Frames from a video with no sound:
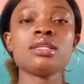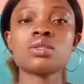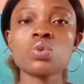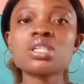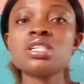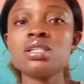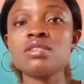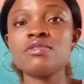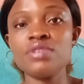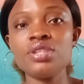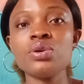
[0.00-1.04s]
is watching
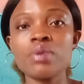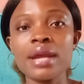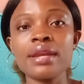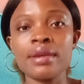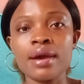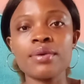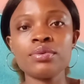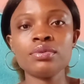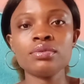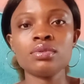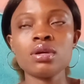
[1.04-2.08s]
this video right now.